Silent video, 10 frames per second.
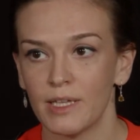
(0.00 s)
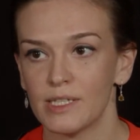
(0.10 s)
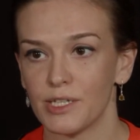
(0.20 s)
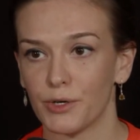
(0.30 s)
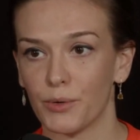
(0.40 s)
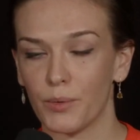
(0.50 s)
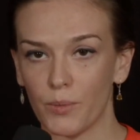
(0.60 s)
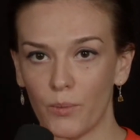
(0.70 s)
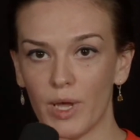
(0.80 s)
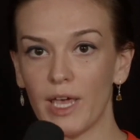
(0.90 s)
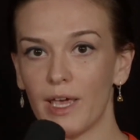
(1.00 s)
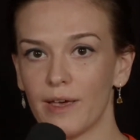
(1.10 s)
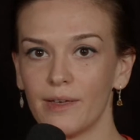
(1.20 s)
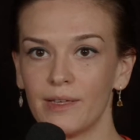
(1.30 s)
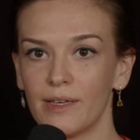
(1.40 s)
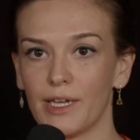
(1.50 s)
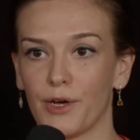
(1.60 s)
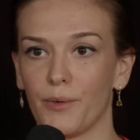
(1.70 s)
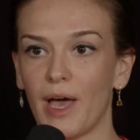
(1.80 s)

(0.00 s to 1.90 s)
So we, you know,